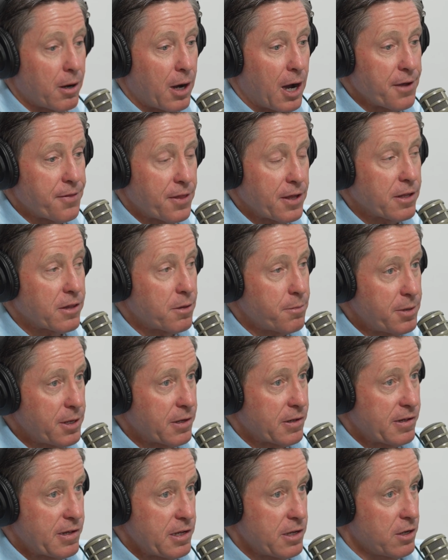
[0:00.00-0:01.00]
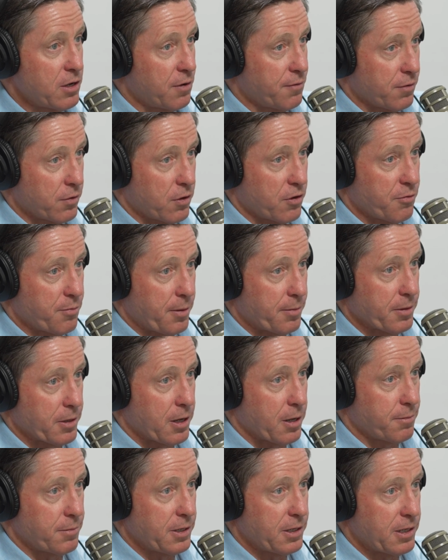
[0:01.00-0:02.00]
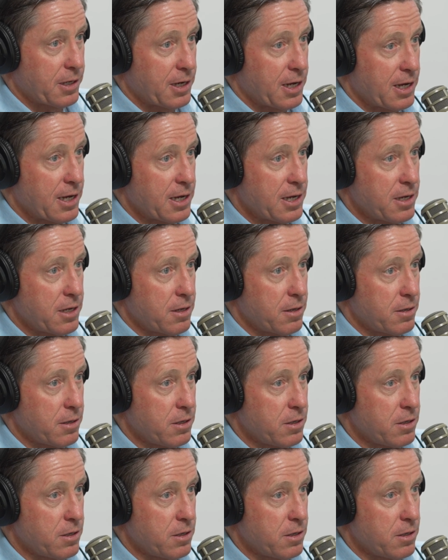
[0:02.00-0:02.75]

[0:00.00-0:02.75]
I think to be a CEO of a large public company today,